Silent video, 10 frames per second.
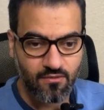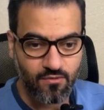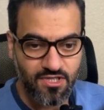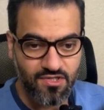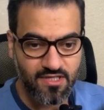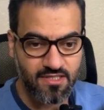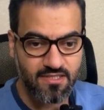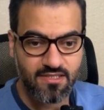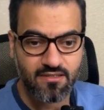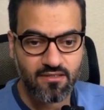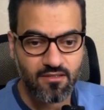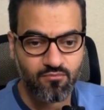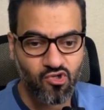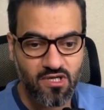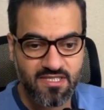which is
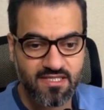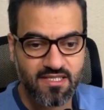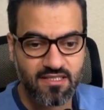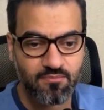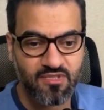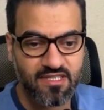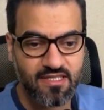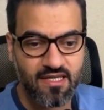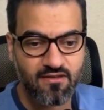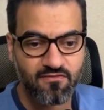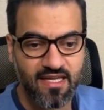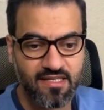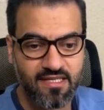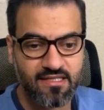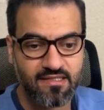processing the PDF
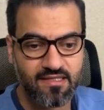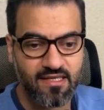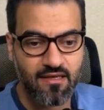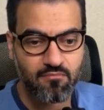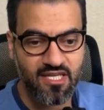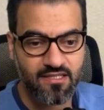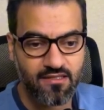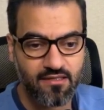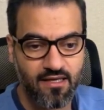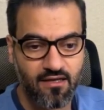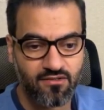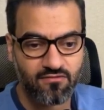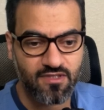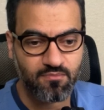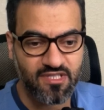and getting the embedding out
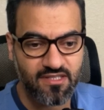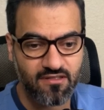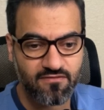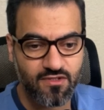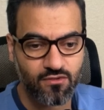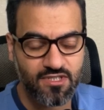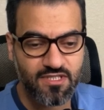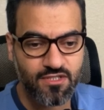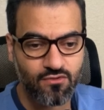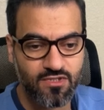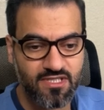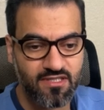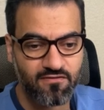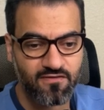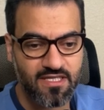of the PDF. So this is using
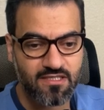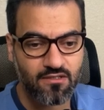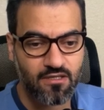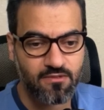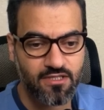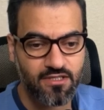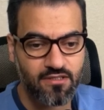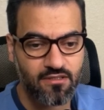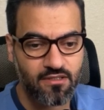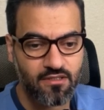the FAISS library